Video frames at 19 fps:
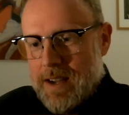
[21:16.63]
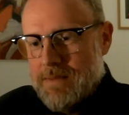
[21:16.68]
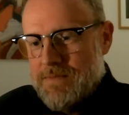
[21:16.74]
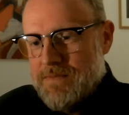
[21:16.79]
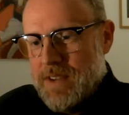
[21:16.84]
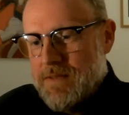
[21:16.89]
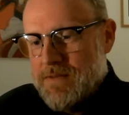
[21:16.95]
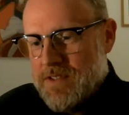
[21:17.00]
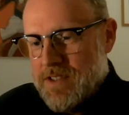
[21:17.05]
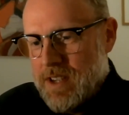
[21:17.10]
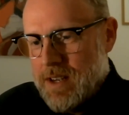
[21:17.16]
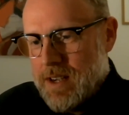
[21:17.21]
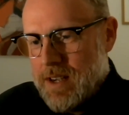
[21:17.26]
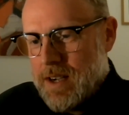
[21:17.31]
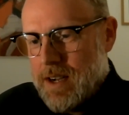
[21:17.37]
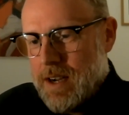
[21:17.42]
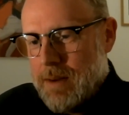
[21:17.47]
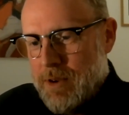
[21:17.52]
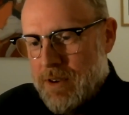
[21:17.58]
I've, I've seen a
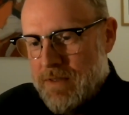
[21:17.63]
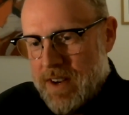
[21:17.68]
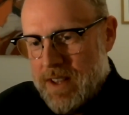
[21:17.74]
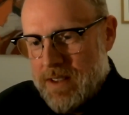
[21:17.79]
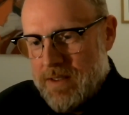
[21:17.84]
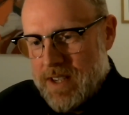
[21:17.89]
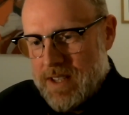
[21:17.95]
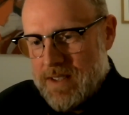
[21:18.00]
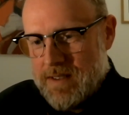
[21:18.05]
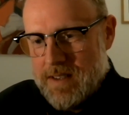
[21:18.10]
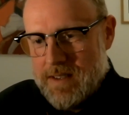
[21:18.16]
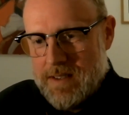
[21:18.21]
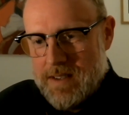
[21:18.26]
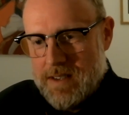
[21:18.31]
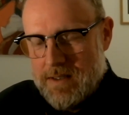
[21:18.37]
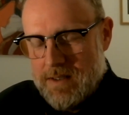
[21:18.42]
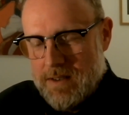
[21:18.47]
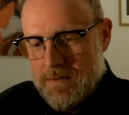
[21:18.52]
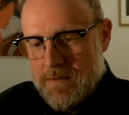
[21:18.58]
couple of other
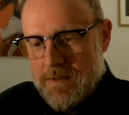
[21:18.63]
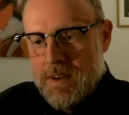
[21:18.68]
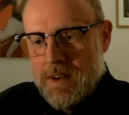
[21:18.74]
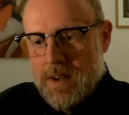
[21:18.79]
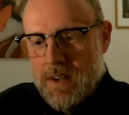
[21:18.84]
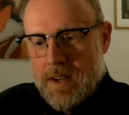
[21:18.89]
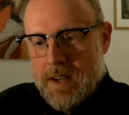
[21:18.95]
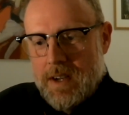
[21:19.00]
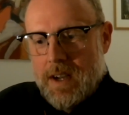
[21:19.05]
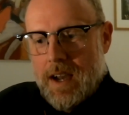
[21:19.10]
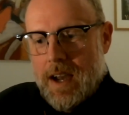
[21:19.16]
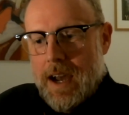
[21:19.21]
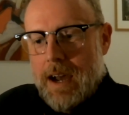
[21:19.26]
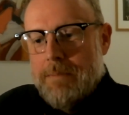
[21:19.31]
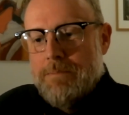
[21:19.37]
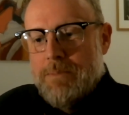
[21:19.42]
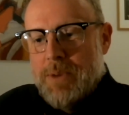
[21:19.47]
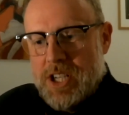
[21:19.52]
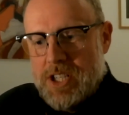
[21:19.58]
instances of
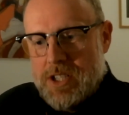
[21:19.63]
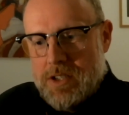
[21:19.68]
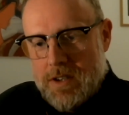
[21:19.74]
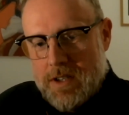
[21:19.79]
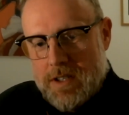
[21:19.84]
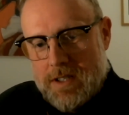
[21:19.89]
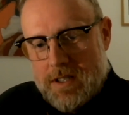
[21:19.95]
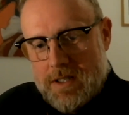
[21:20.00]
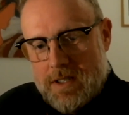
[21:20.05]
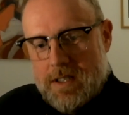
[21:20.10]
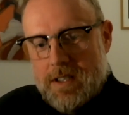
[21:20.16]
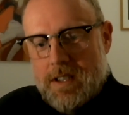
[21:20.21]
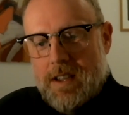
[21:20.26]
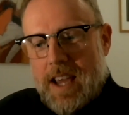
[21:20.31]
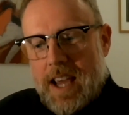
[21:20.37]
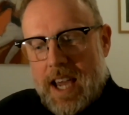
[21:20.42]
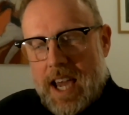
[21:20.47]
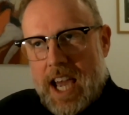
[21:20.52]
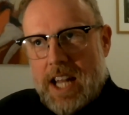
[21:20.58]
ambitious
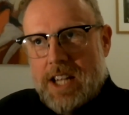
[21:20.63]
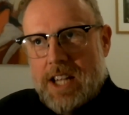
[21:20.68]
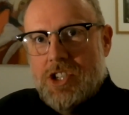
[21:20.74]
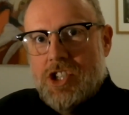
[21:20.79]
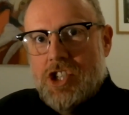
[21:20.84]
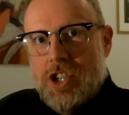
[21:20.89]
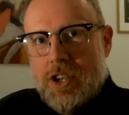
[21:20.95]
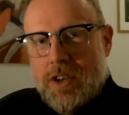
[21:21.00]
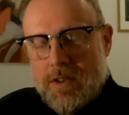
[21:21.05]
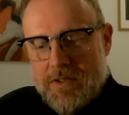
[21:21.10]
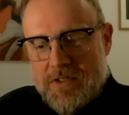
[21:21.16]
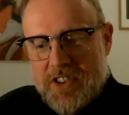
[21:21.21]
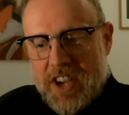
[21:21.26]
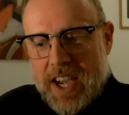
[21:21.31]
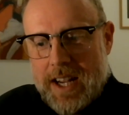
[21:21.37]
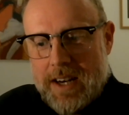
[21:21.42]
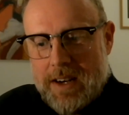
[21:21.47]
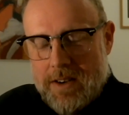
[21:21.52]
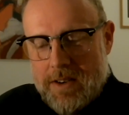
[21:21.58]
edge
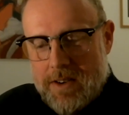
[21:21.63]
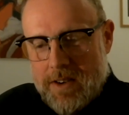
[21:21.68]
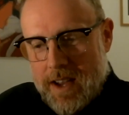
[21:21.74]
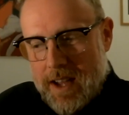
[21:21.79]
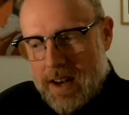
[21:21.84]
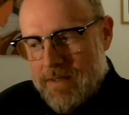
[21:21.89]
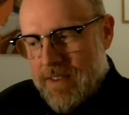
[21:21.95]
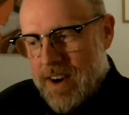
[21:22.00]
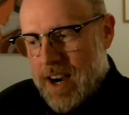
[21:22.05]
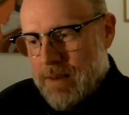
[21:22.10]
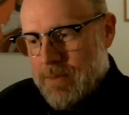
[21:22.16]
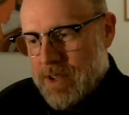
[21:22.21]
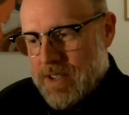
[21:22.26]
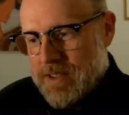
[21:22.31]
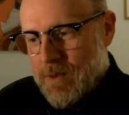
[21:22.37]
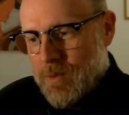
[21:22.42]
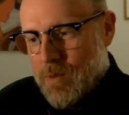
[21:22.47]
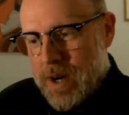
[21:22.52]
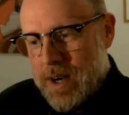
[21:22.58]
container
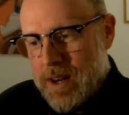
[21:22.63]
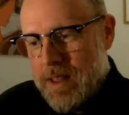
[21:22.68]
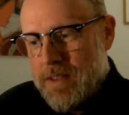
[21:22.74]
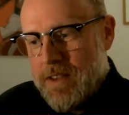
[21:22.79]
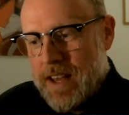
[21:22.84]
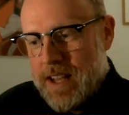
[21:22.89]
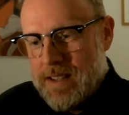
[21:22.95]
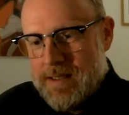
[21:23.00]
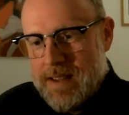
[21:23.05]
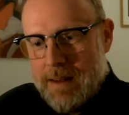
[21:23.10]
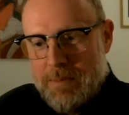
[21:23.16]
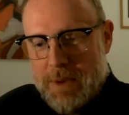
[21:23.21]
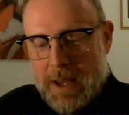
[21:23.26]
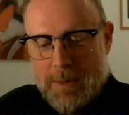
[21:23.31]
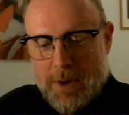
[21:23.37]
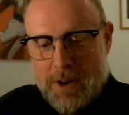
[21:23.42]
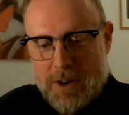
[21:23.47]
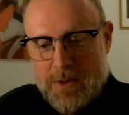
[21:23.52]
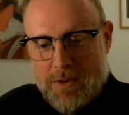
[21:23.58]
environments. And one of the things that
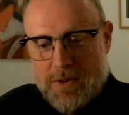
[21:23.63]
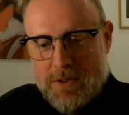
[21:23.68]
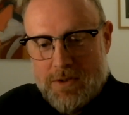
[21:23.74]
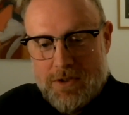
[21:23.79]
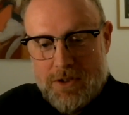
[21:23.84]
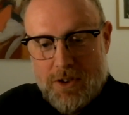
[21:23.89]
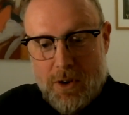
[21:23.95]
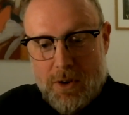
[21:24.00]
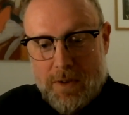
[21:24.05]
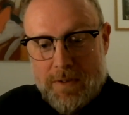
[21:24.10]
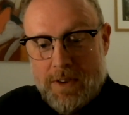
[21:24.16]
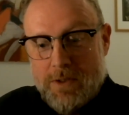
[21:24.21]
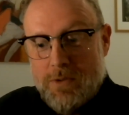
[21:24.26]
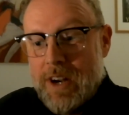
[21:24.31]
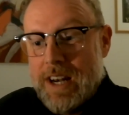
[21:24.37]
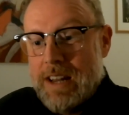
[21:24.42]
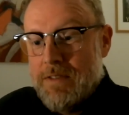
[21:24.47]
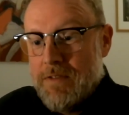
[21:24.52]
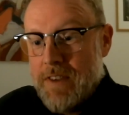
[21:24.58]
people lose control over
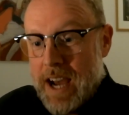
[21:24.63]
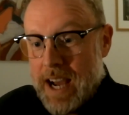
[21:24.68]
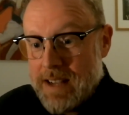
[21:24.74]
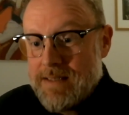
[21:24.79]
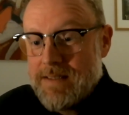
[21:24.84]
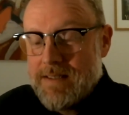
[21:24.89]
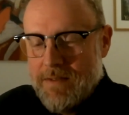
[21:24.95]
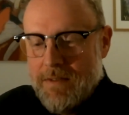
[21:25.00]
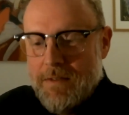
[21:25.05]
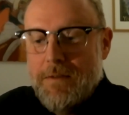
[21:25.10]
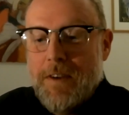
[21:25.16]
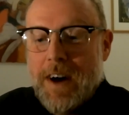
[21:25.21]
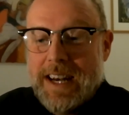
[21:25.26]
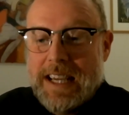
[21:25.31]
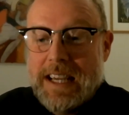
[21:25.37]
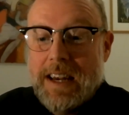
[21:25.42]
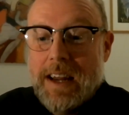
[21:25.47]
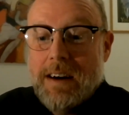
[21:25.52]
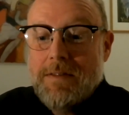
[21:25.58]
really fast,
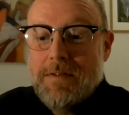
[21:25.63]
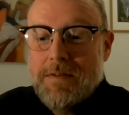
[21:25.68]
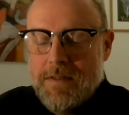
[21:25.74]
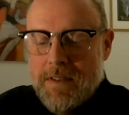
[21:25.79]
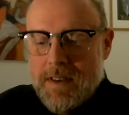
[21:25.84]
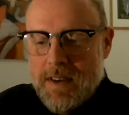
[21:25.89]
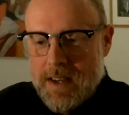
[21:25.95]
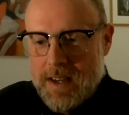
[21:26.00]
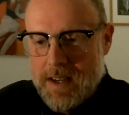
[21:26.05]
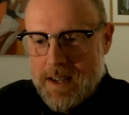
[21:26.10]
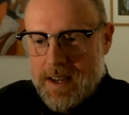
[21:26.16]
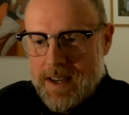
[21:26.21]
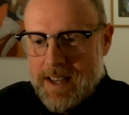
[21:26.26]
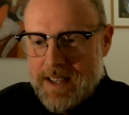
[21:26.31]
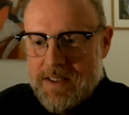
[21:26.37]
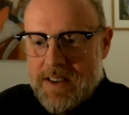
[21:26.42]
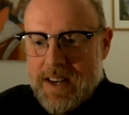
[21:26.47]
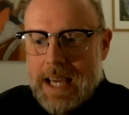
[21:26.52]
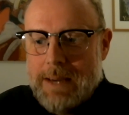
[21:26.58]
funny enough,
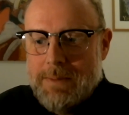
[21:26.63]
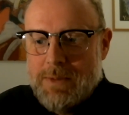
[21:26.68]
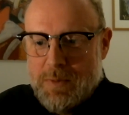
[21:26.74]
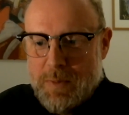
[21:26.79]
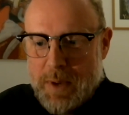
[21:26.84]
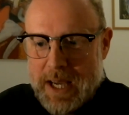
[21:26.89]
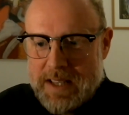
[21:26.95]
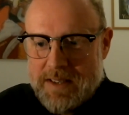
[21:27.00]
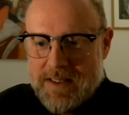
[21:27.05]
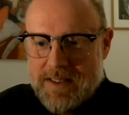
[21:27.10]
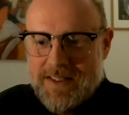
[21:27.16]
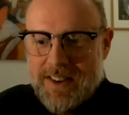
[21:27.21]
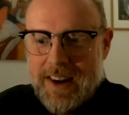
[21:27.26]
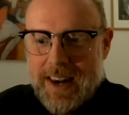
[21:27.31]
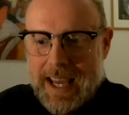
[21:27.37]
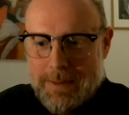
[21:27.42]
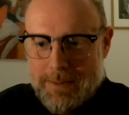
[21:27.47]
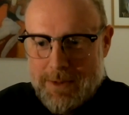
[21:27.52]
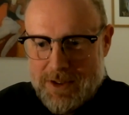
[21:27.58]
is namespaces
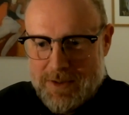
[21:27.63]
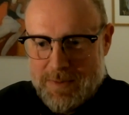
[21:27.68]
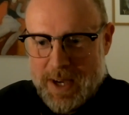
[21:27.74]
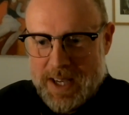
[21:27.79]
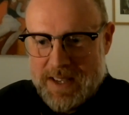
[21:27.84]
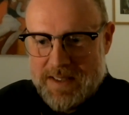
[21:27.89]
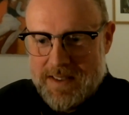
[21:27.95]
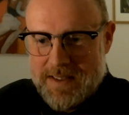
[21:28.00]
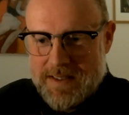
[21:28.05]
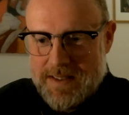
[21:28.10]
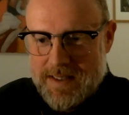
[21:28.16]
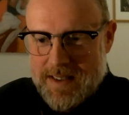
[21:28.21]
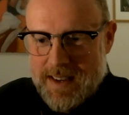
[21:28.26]
and label spaces.